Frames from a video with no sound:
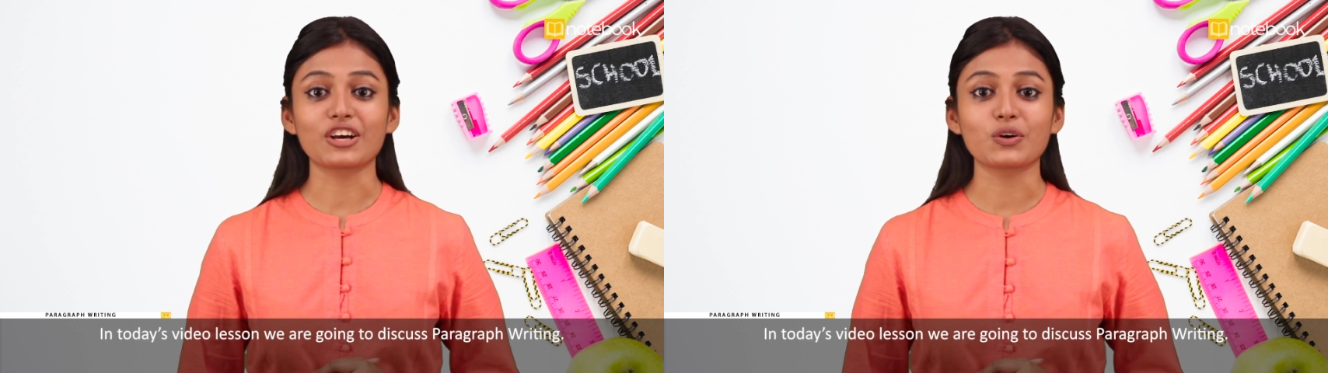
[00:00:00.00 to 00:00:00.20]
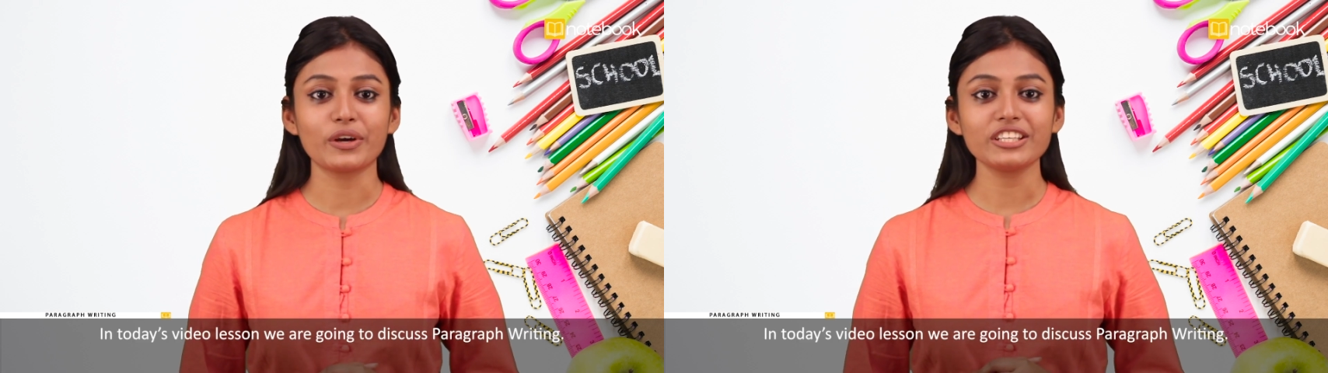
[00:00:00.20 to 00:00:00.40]

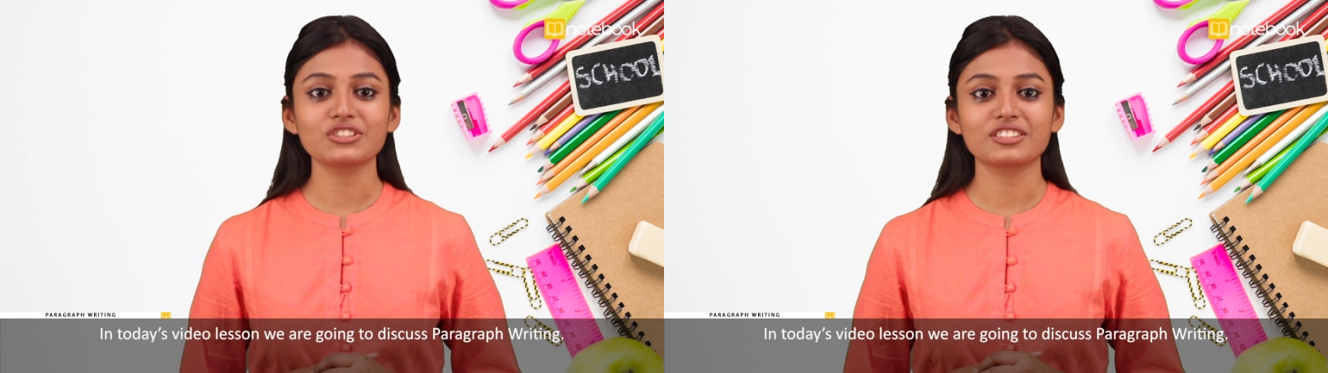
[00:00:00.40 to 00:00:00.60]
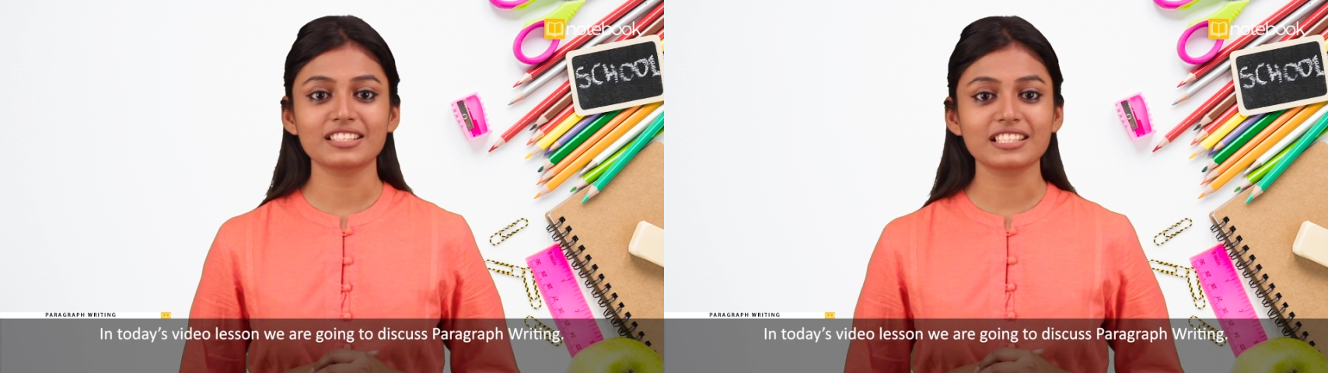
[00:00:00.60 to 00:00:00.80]
going
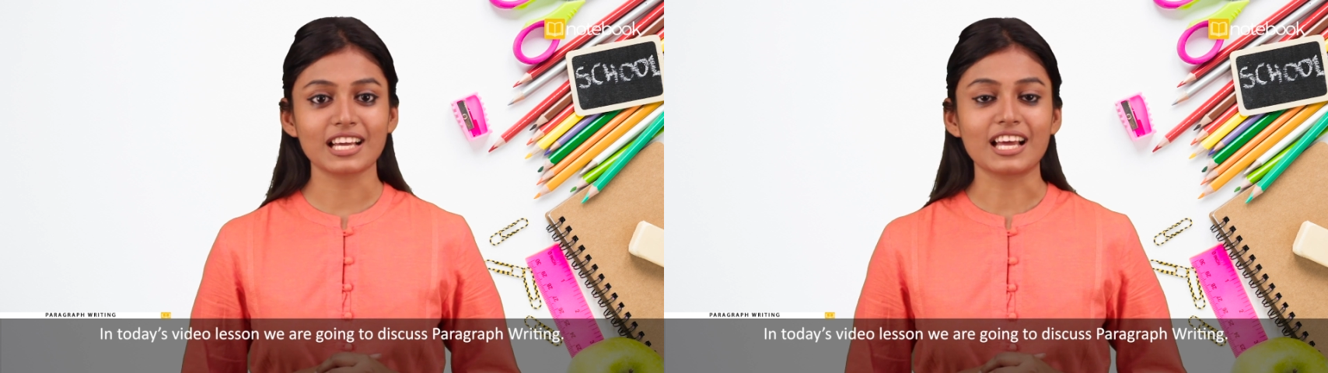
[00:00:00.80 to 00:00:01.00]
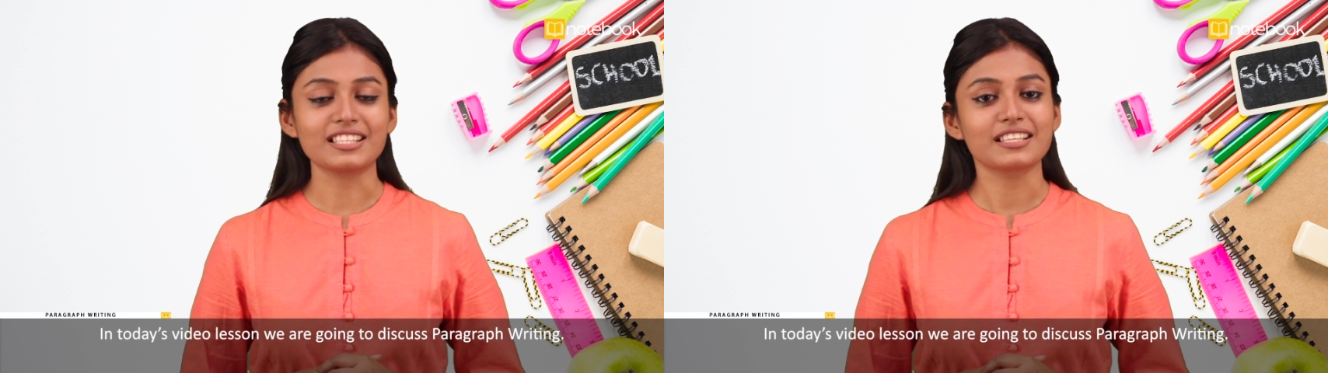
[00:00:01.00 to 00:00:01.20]
to
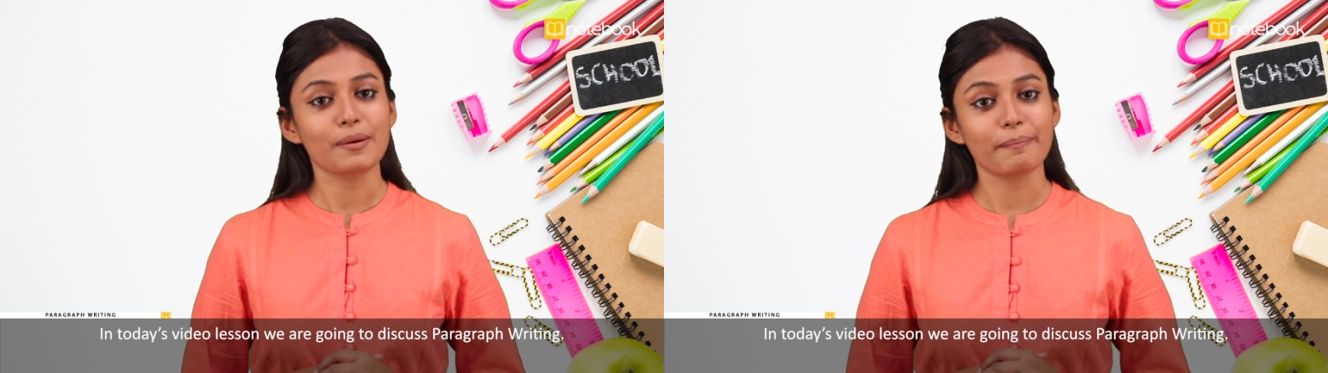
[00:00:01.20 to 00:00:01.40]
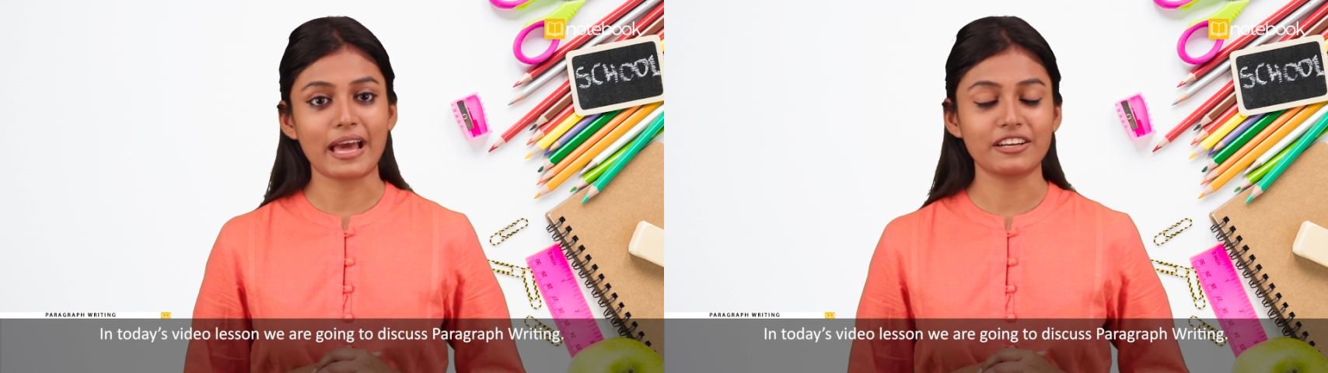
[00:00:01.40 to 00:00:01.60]
discuss
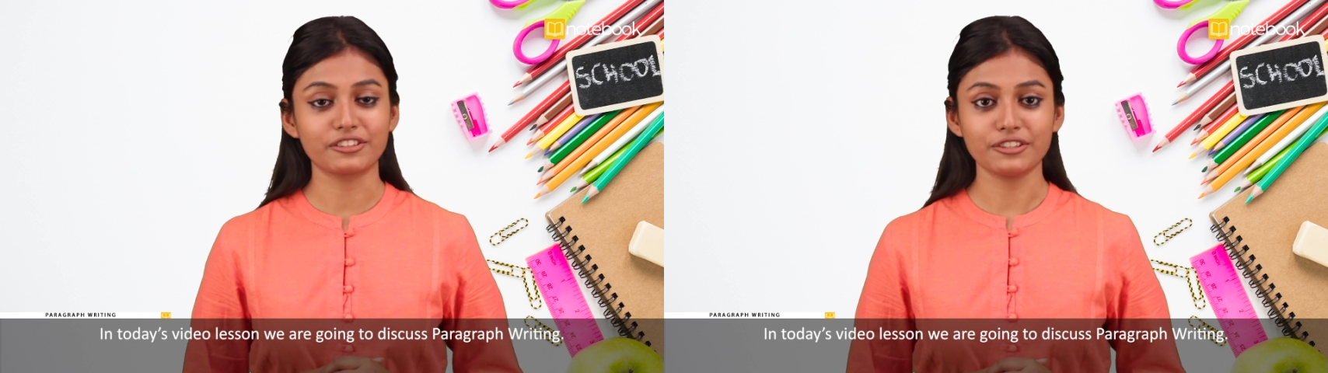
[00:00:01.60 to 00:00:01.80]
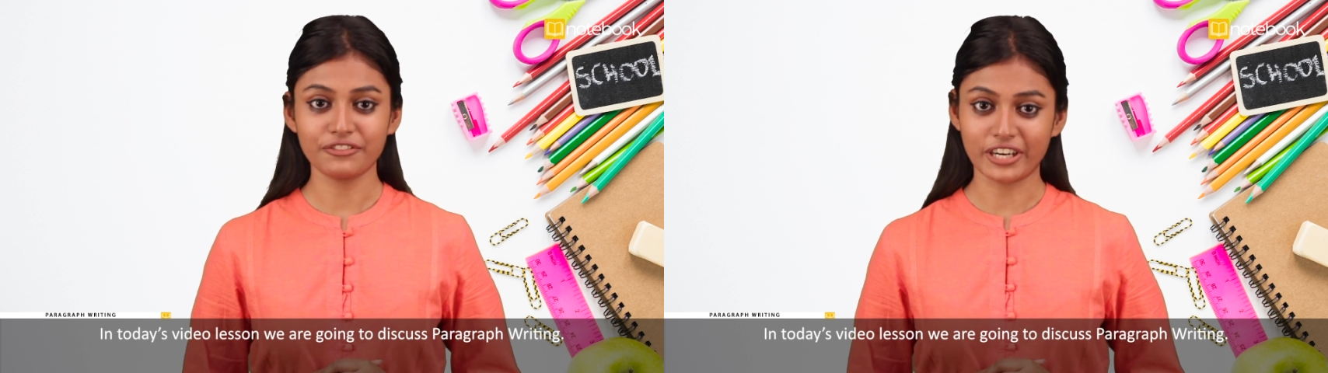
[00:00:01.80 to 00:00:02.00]

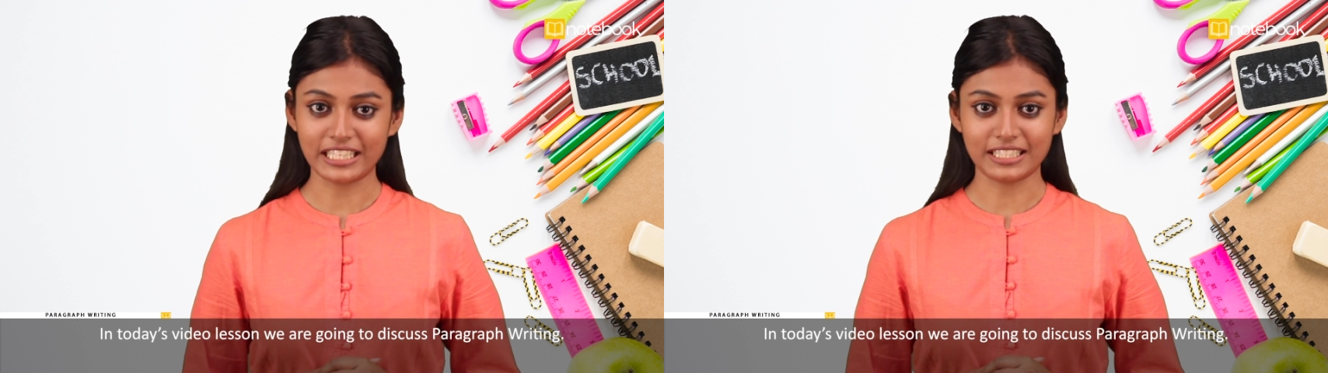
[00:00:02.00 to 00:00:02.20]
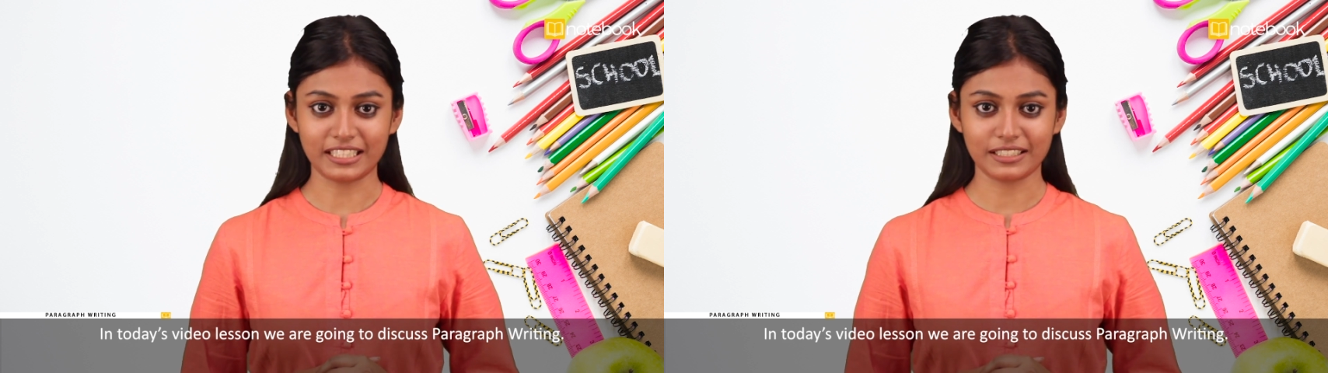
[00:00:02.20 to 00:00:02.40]
paragraph
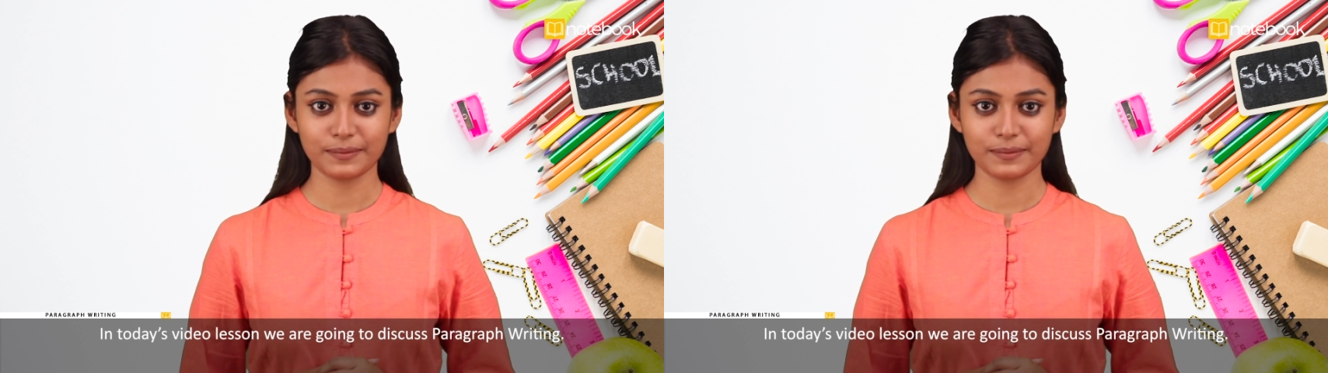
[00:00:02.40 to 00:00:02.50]
writing.